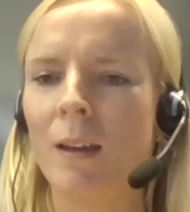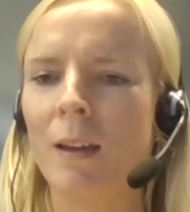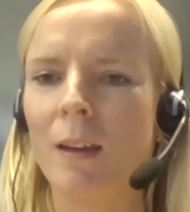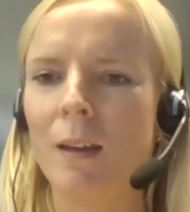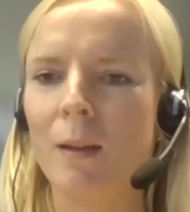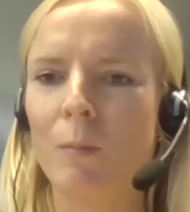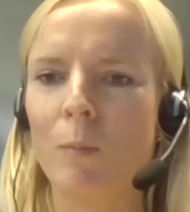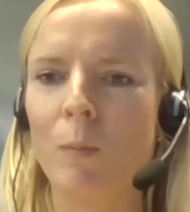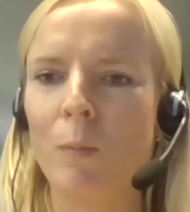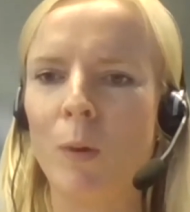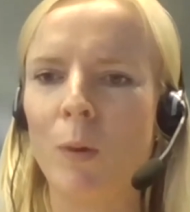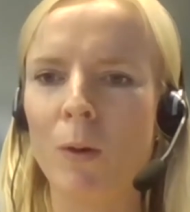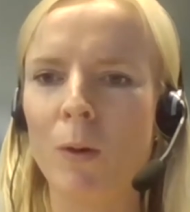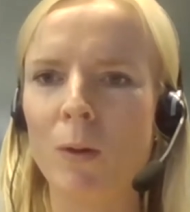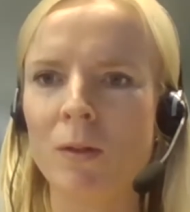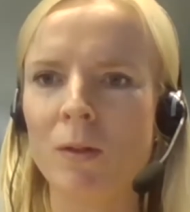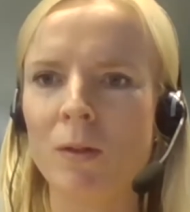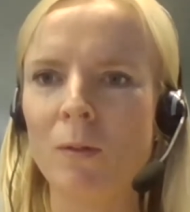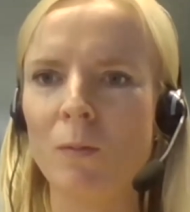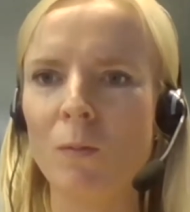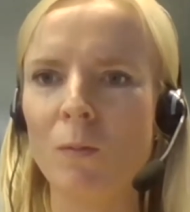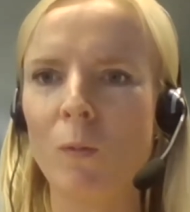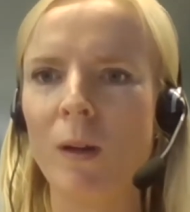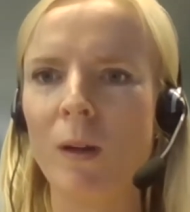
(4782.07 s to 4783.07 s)
in
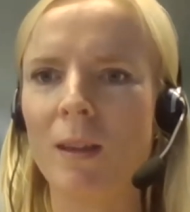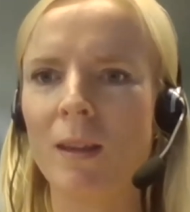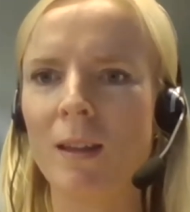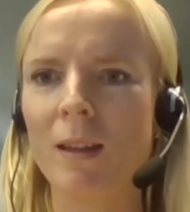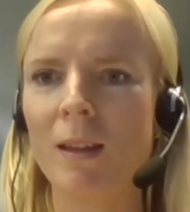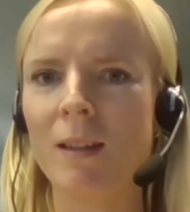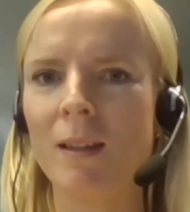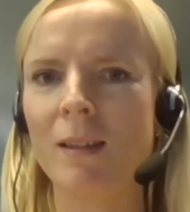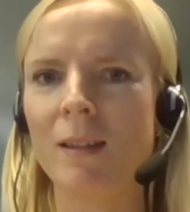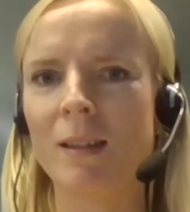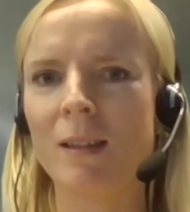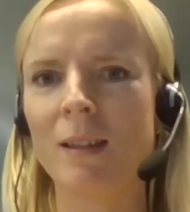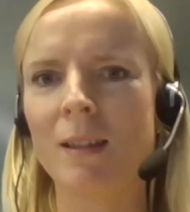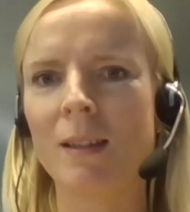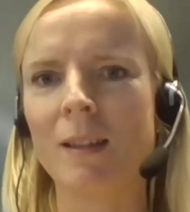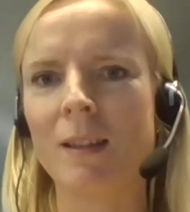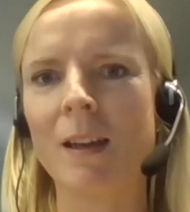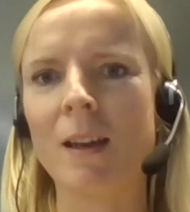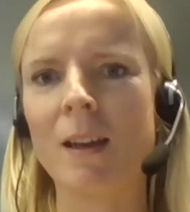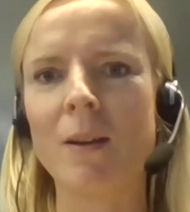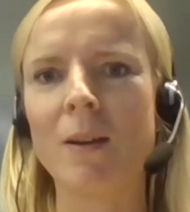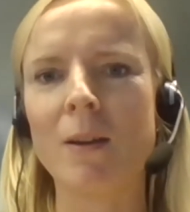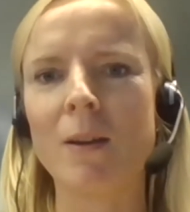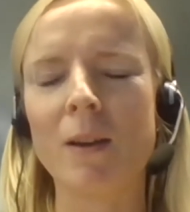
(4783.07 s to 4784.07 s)
person when there's
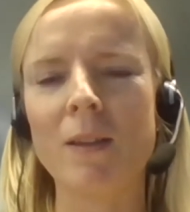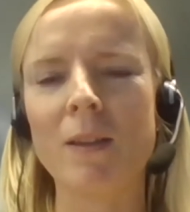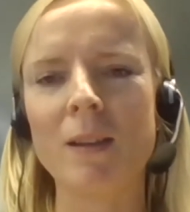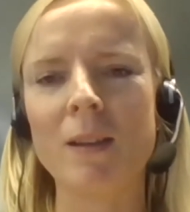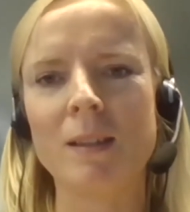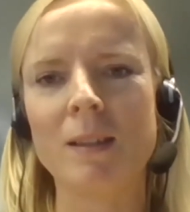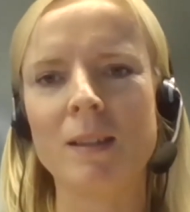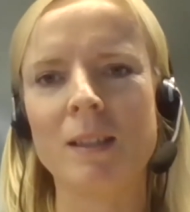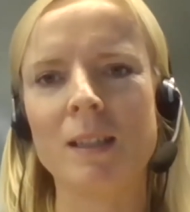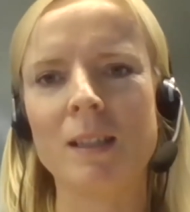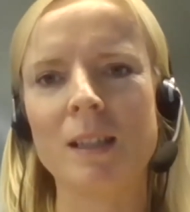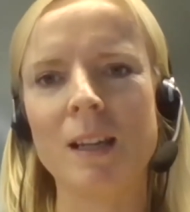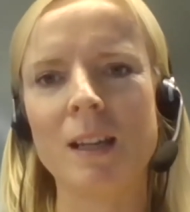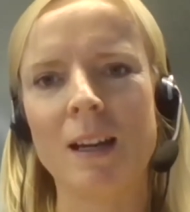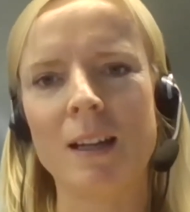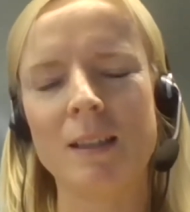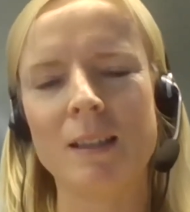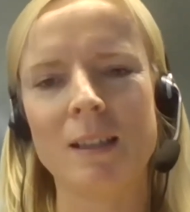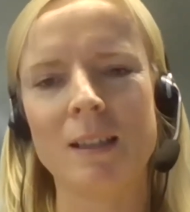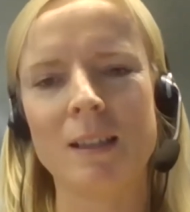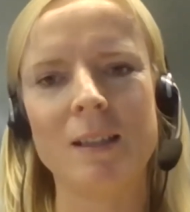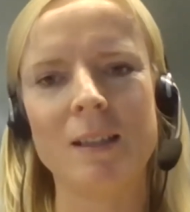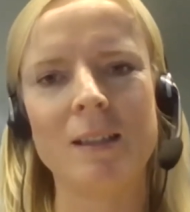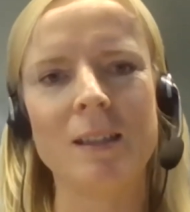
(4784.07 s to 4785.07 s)
another
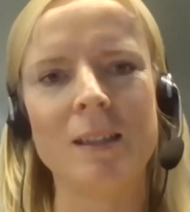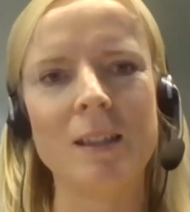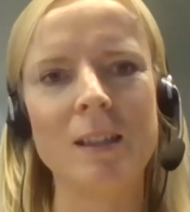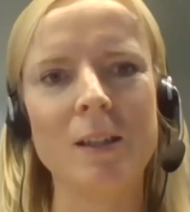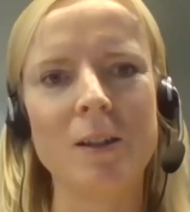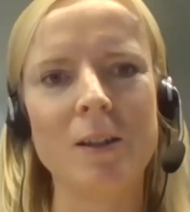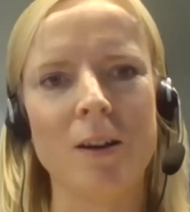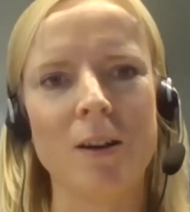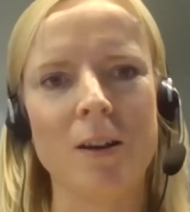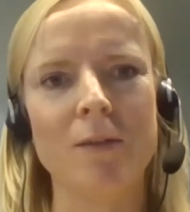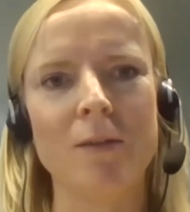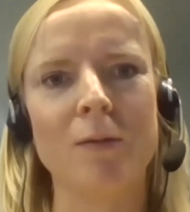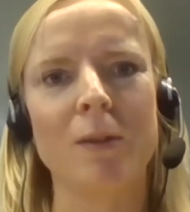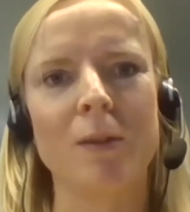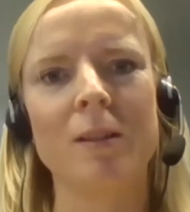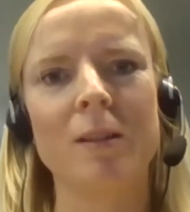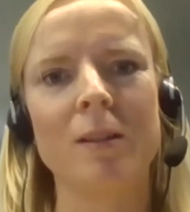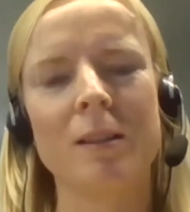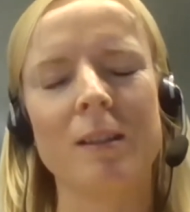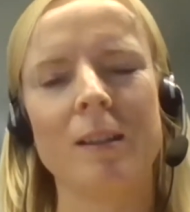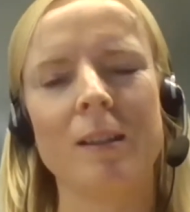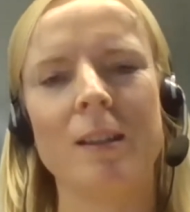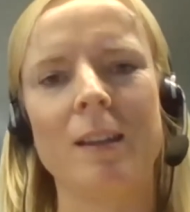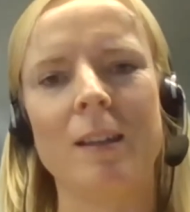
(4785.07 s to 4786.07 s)
GIJC
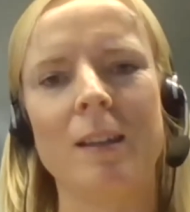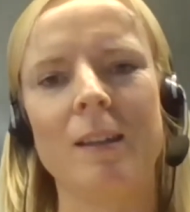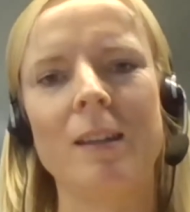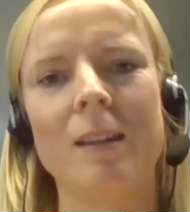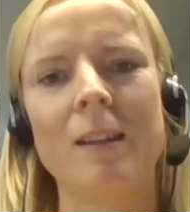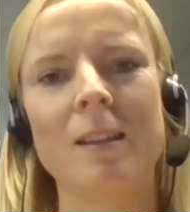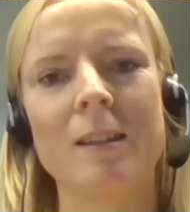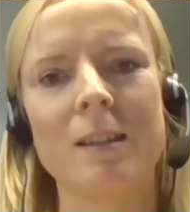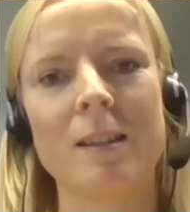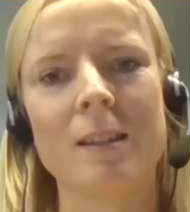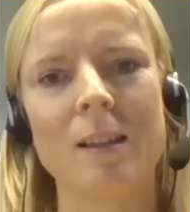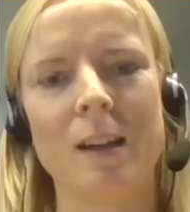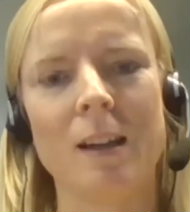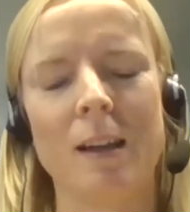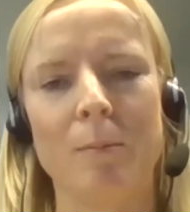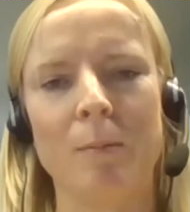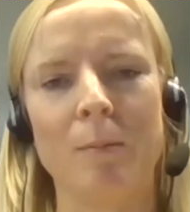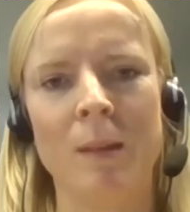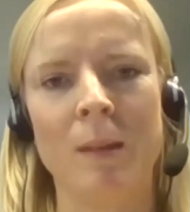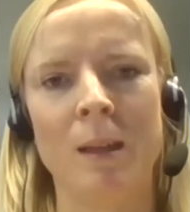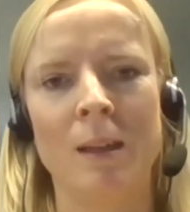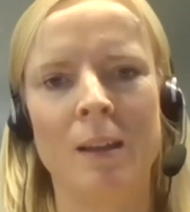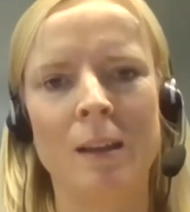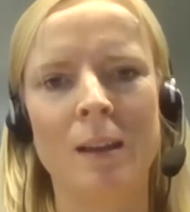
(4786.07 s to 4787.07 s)
conference, and this
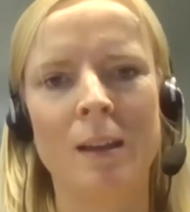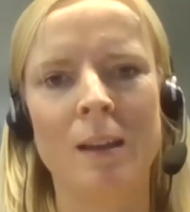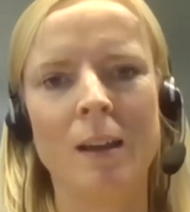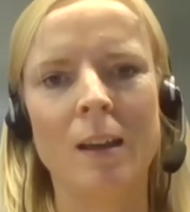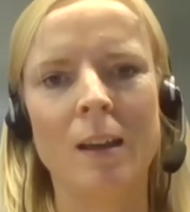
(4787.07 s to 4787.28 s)
time